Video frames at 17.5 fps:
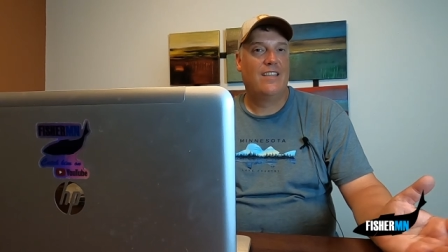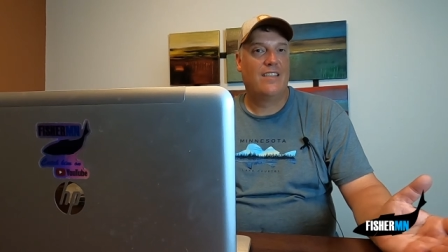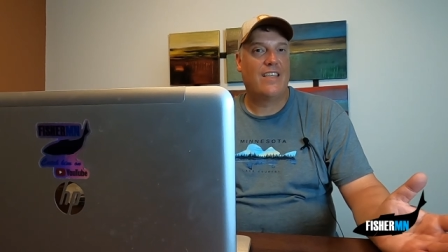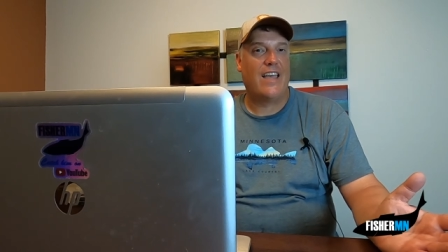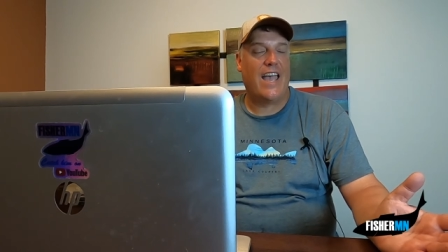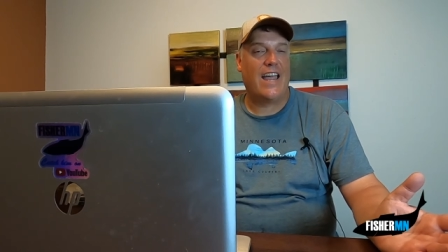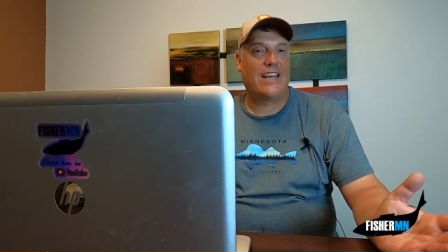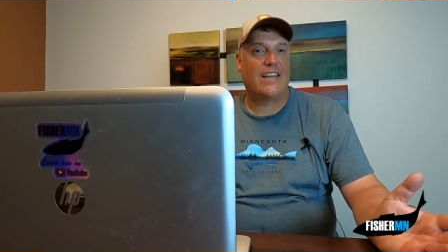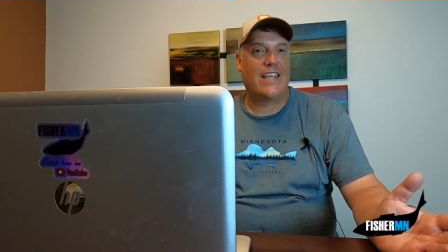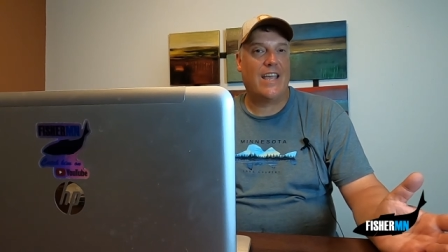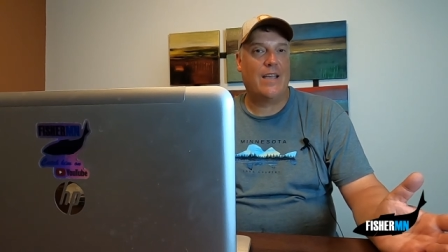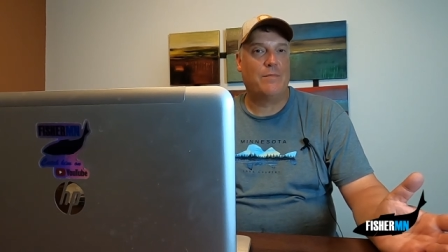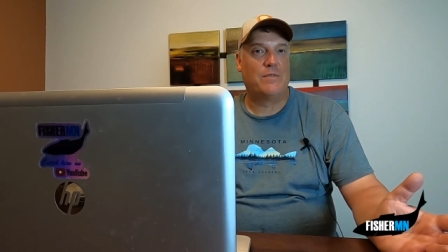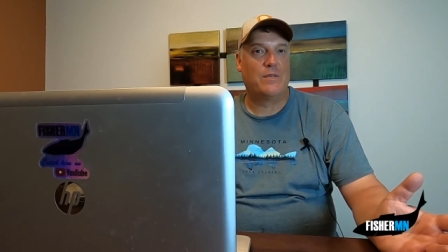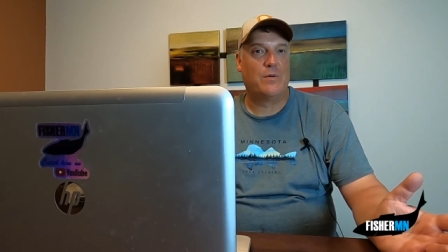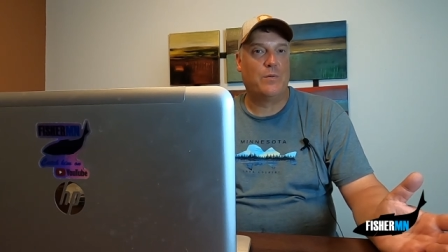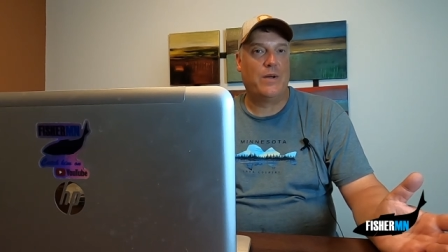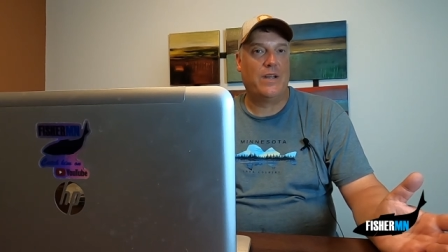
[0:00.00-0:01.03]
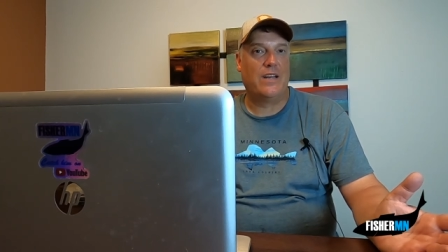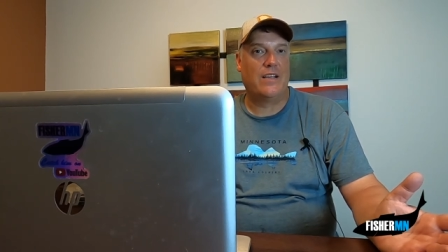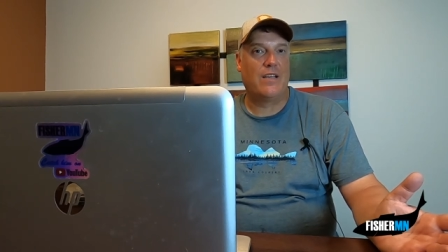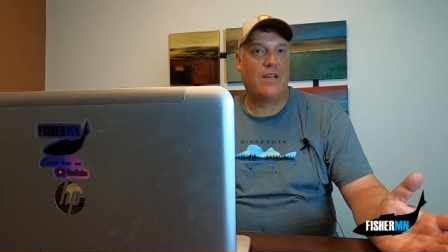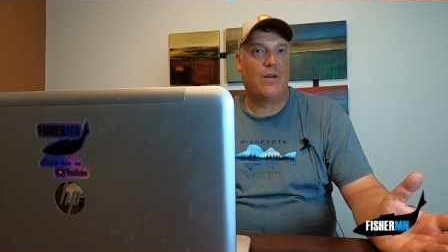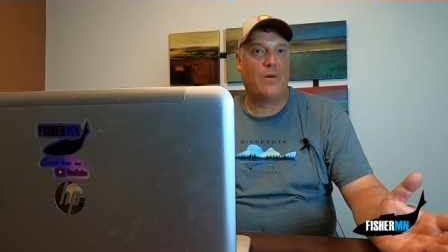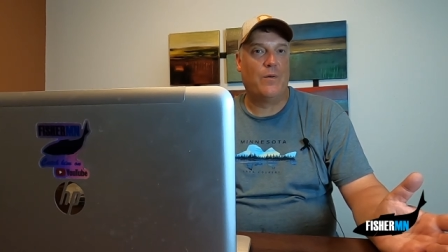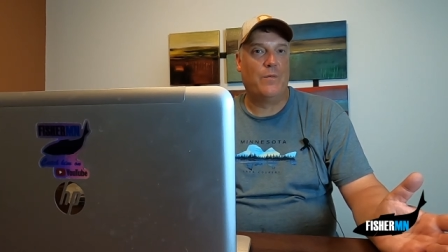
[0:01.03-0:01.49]
the hat cam's the way to
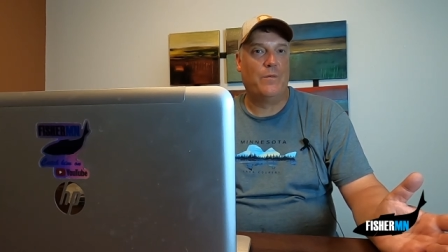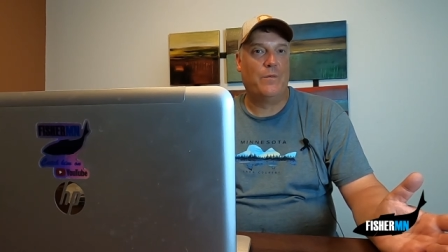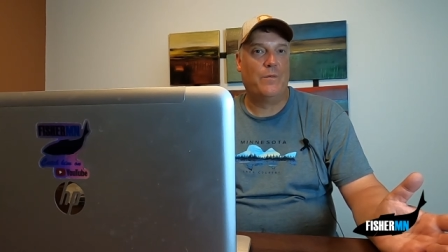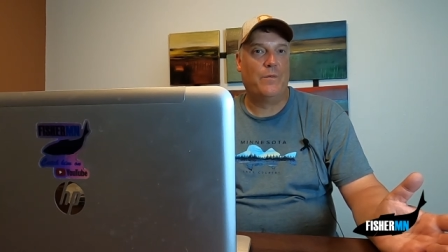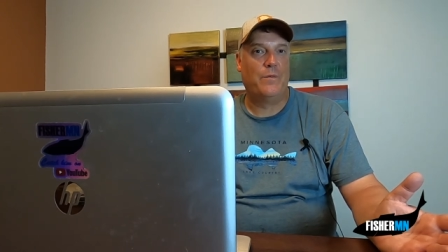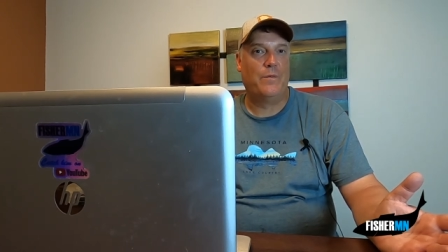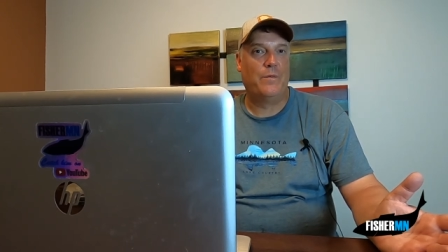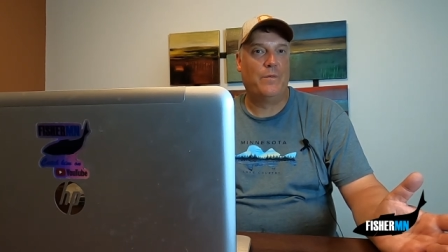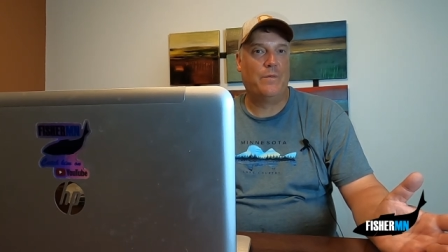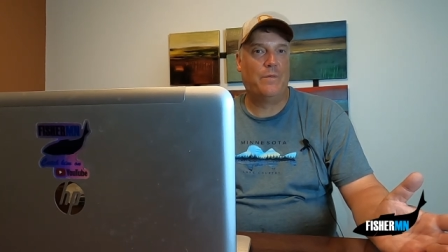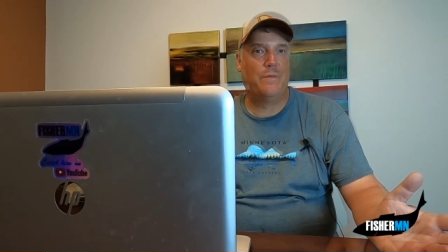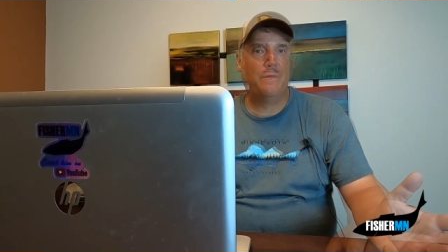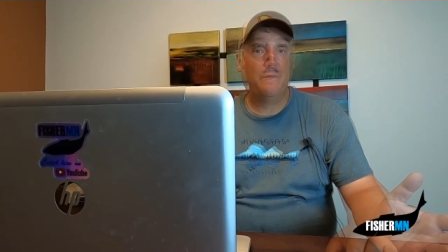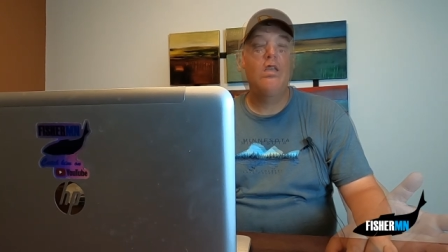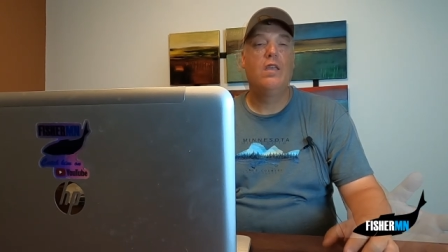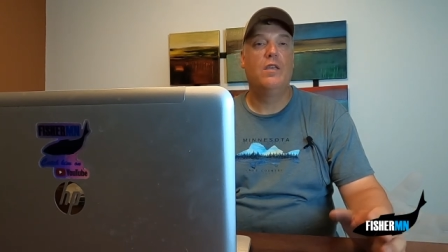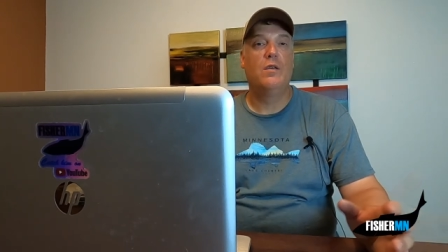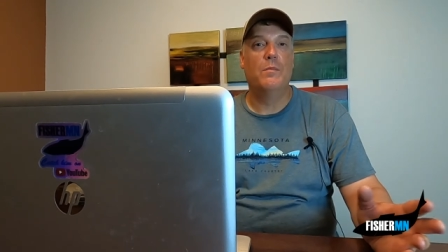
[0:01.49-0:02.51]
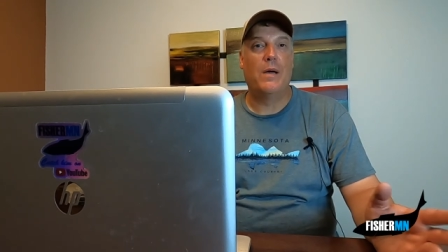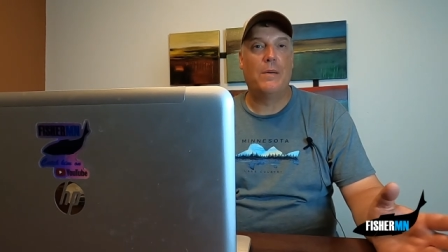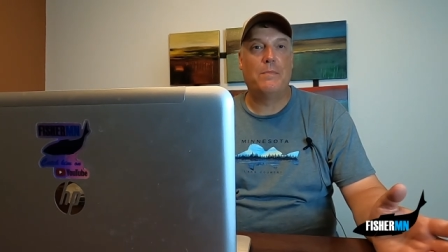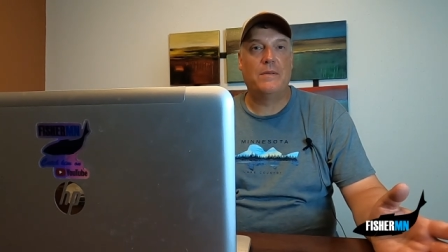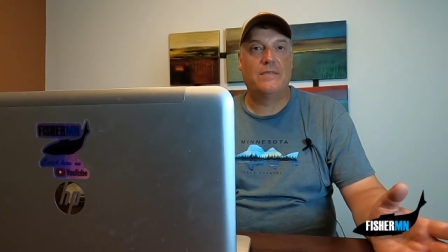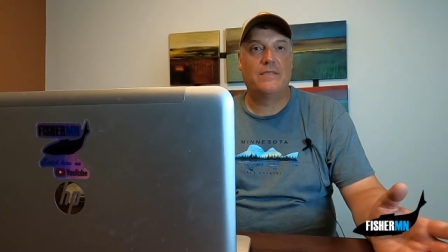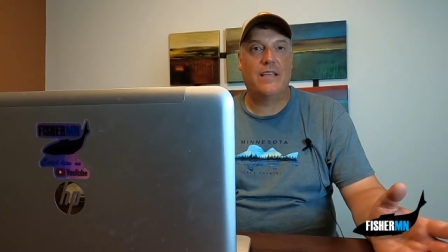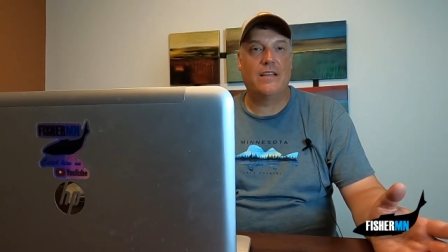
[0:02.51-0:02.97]
go. You might
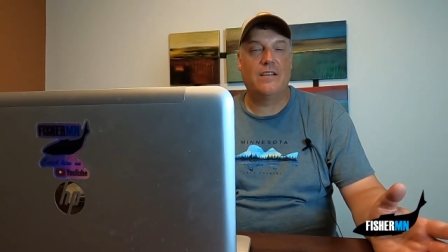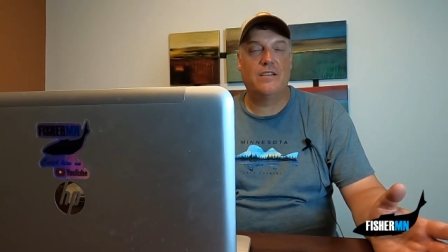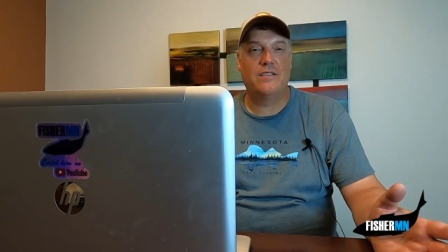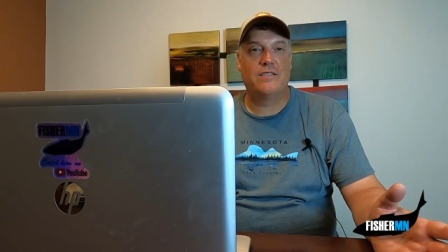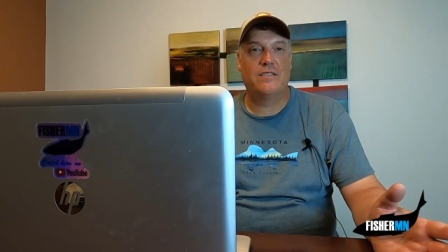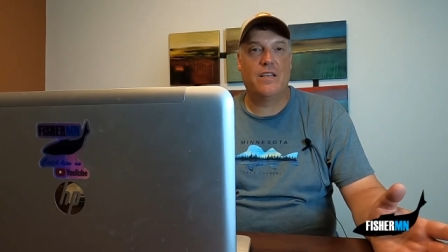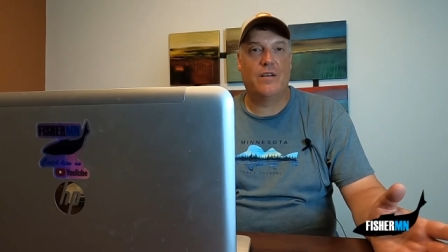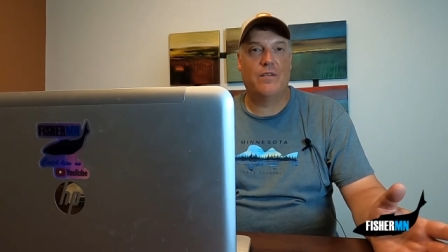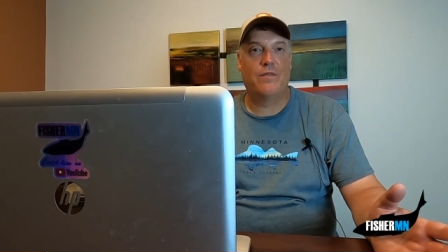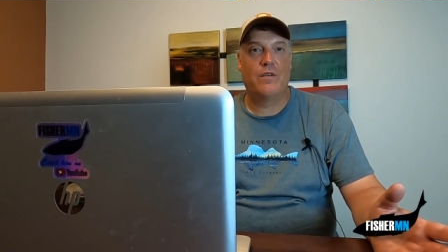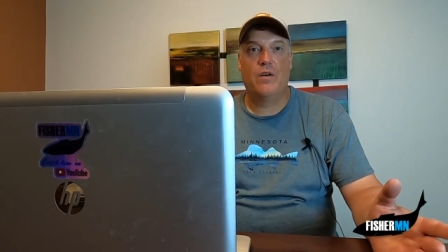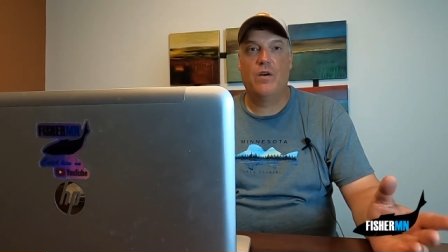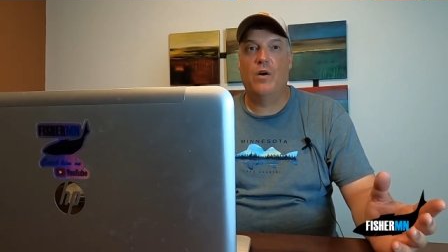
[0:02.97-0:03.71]
be saying to yourself,